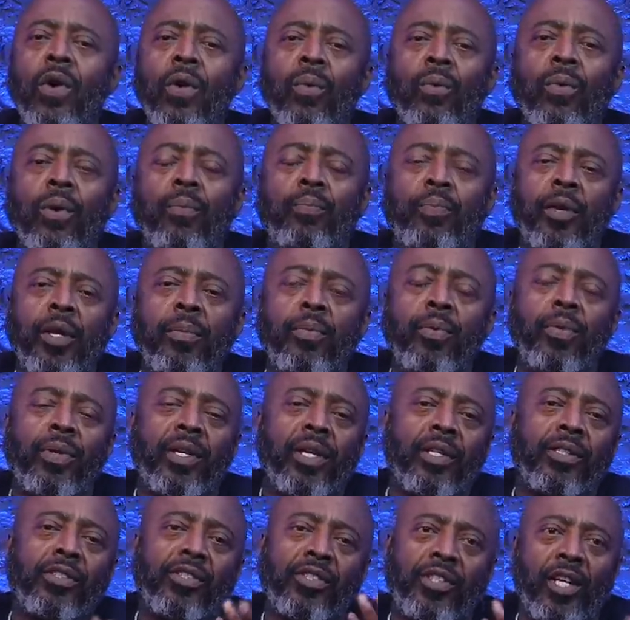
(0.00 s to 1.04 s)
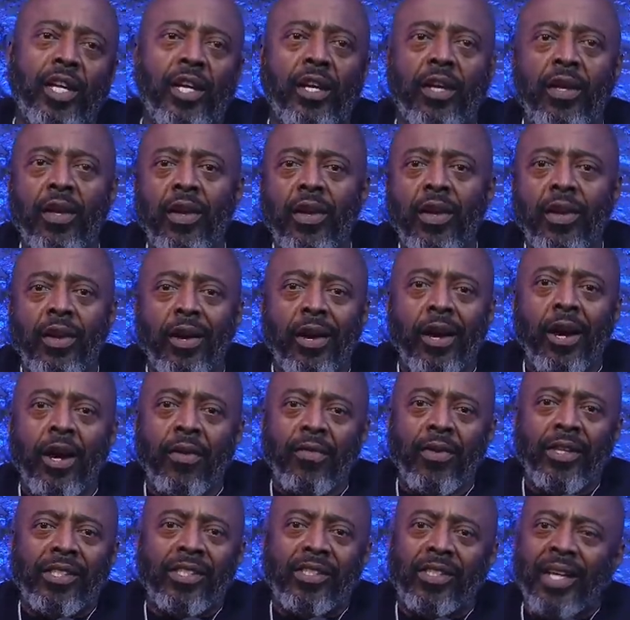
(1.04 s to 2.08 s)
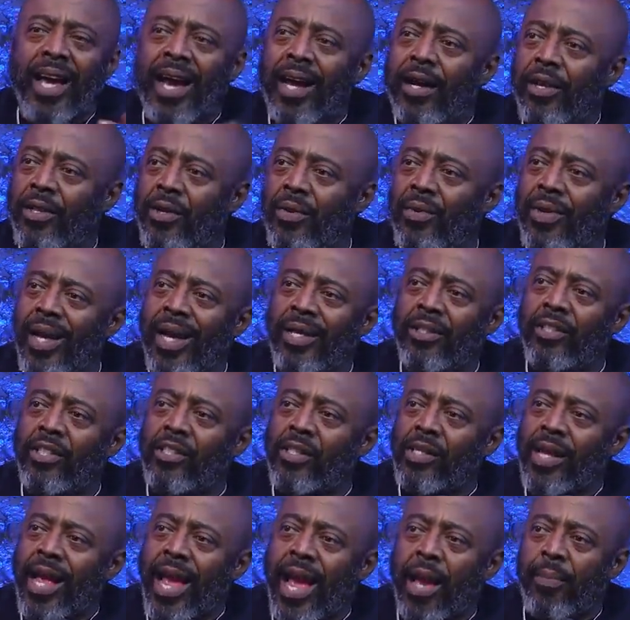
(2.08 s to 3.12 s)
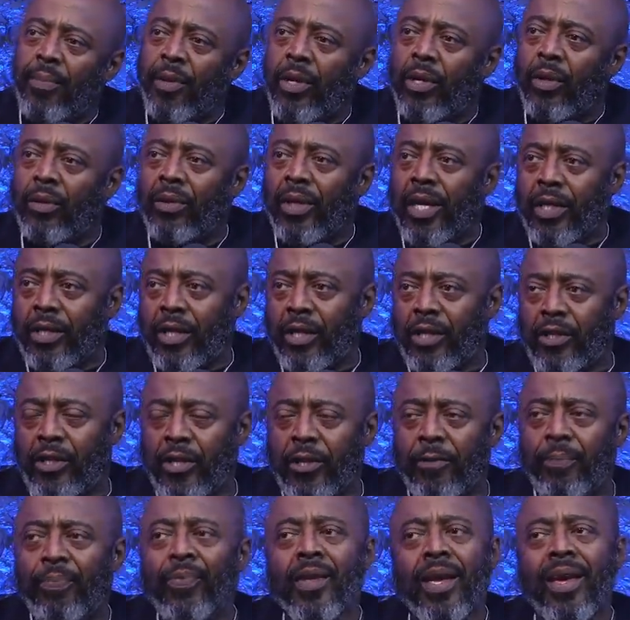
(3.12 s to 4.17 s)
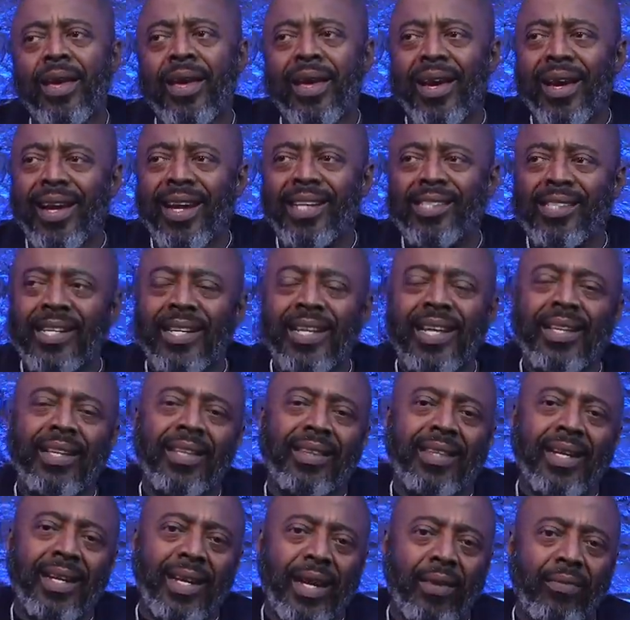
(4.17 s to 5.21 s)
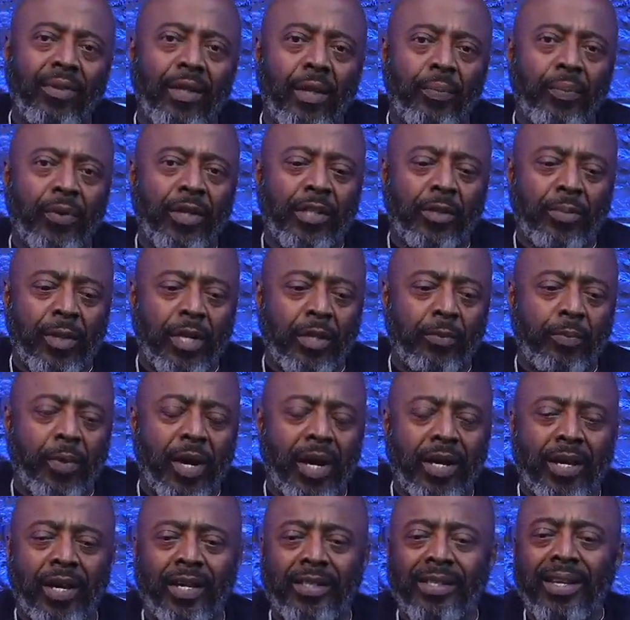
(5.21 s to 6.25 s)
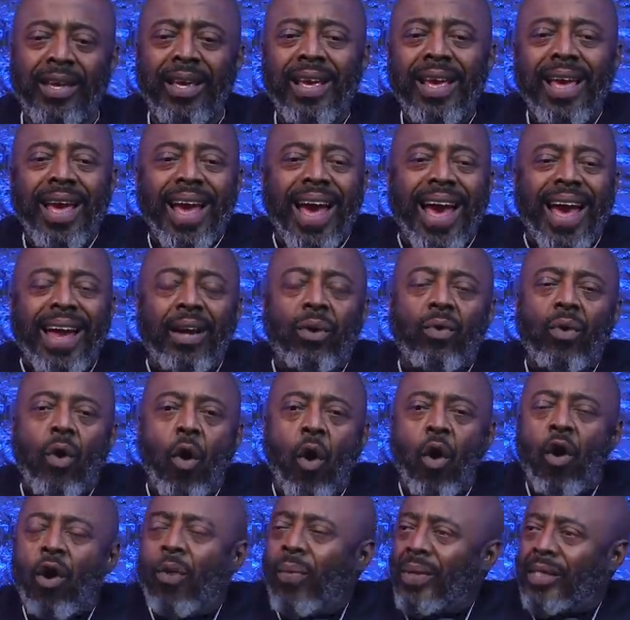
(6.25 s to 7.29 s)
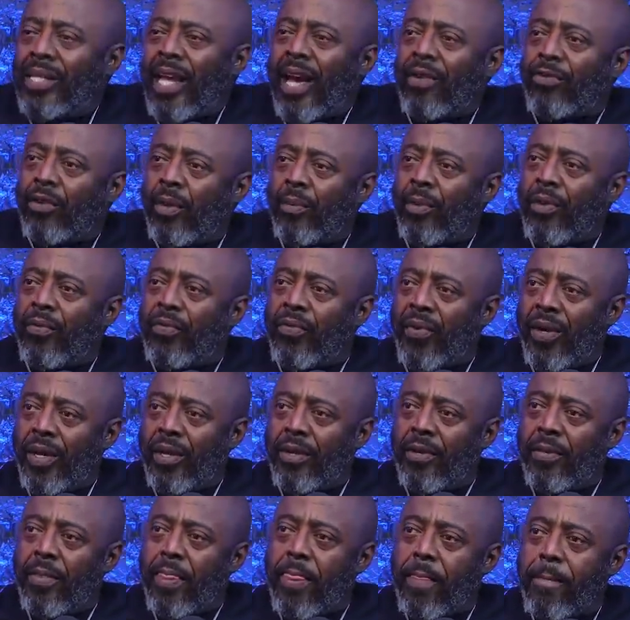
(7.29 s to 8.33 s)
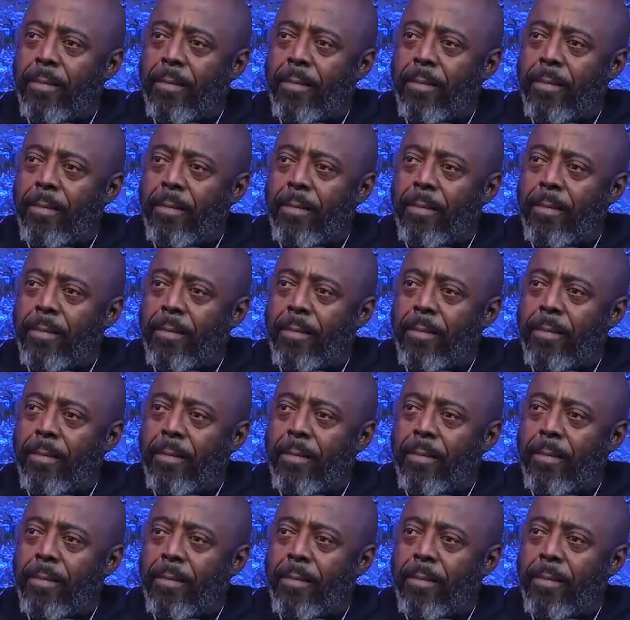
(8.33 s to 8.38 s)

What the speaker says: when people can see every side of you, not just the happy-go-lucky shit. And that's another thing I really preach about this podcast. I don't always have to be funny.